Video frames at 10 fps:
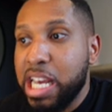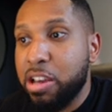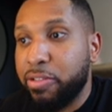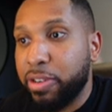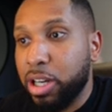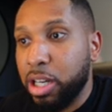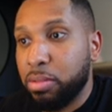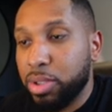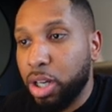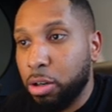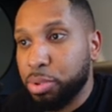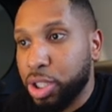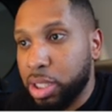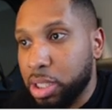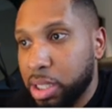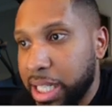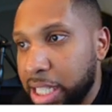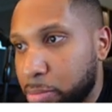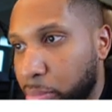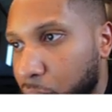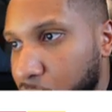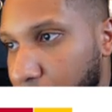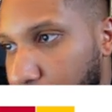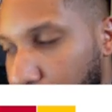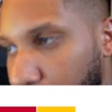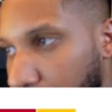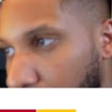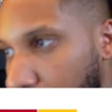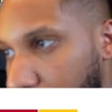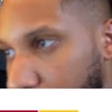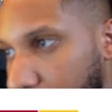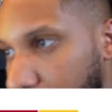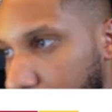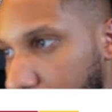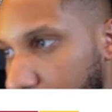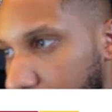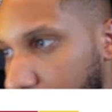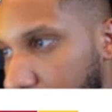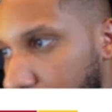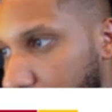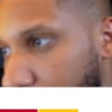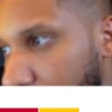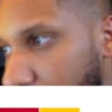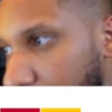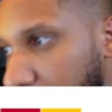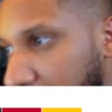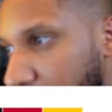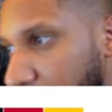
if um, the option is possible. Um, that